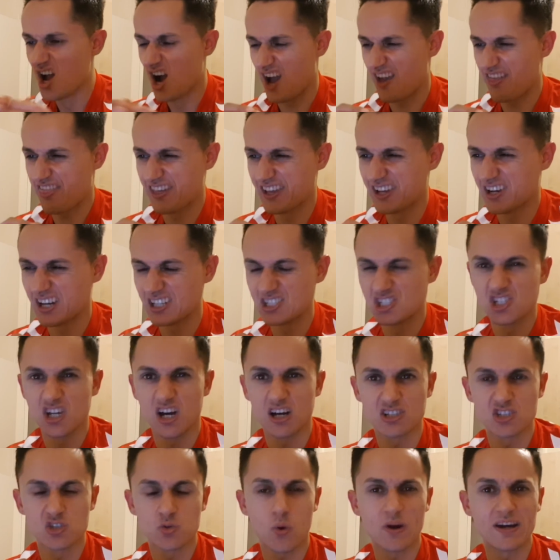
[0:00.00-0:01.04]
I think I
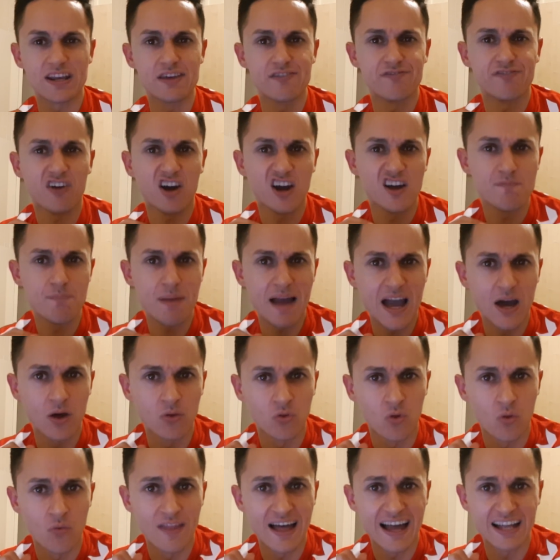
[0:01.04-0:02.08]
chucked
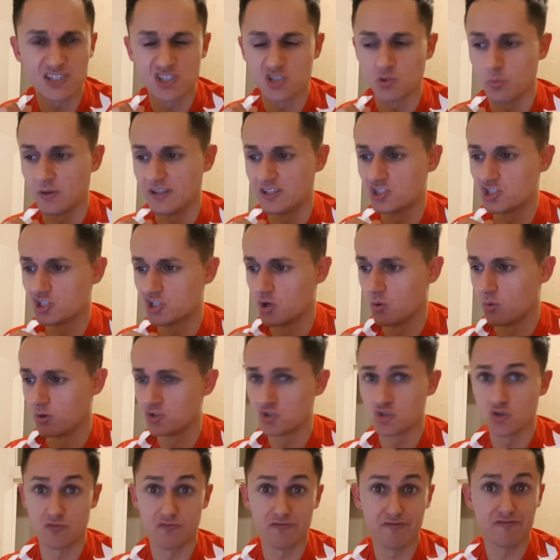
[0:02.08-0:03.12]
£25 on that to win
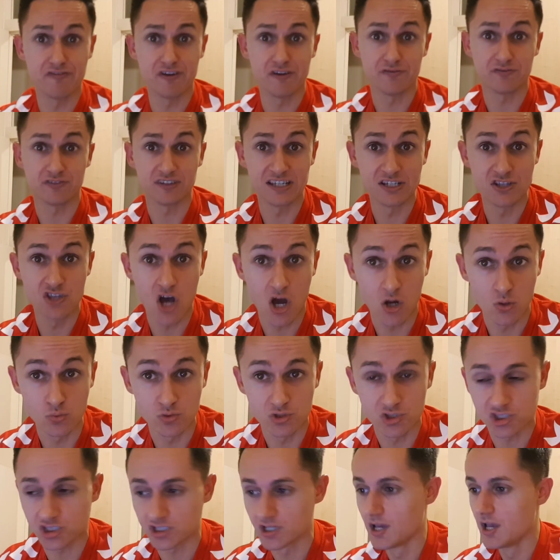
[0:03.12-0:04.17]
250
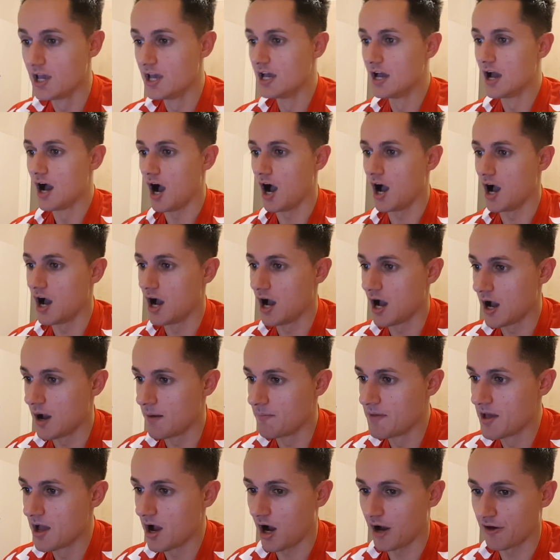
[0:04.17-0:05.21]
notes.
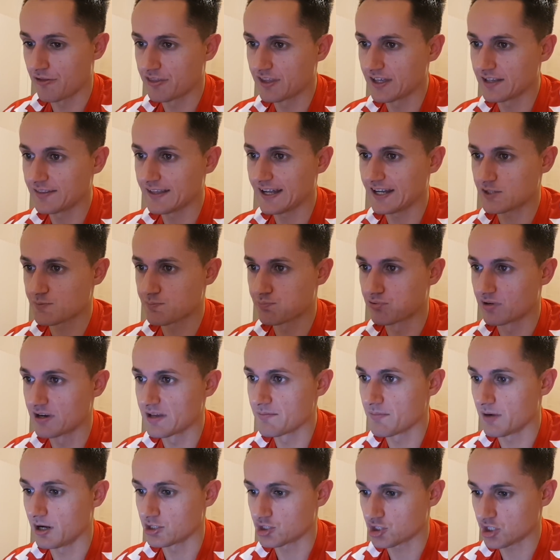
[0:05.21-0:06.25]
I think that's pretty
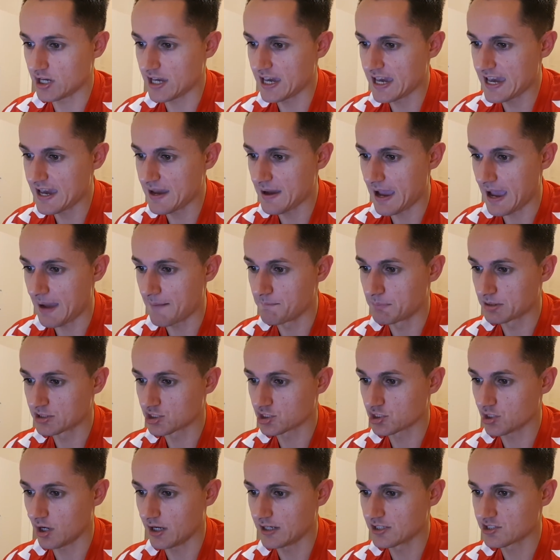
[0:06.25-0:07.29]
much it. And
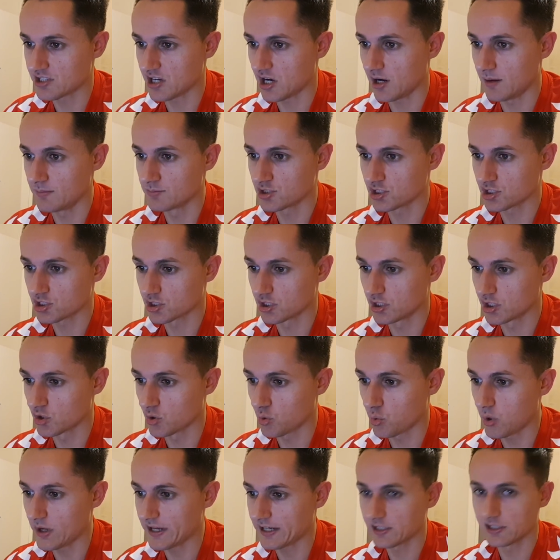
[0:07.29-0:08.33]
besides that, I'm just going to
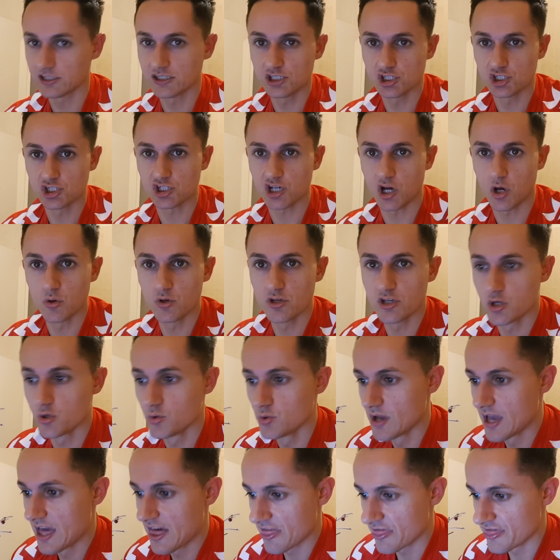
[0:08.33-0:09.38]
quickly show
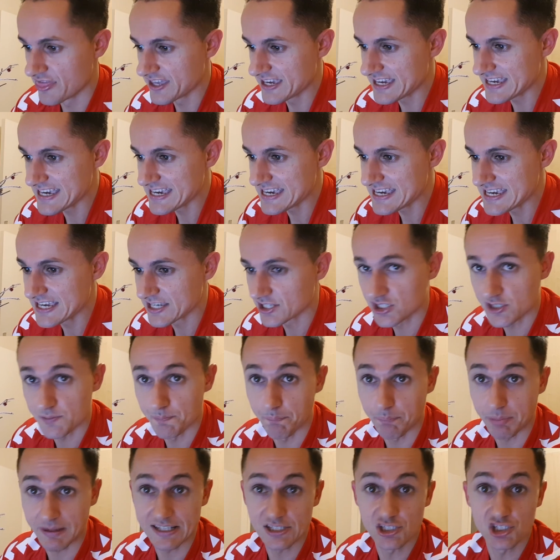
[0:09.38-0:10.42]
you the
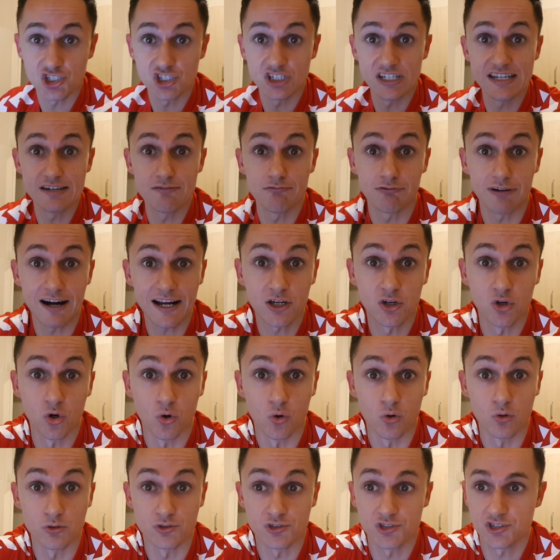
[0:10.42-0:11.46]
spreadsheet
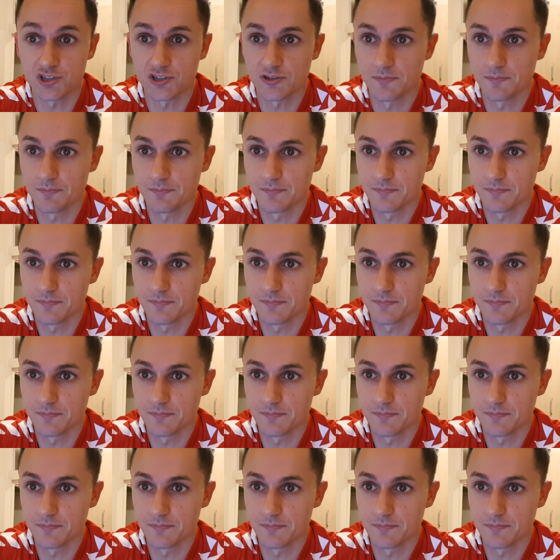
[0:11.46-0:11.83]
records.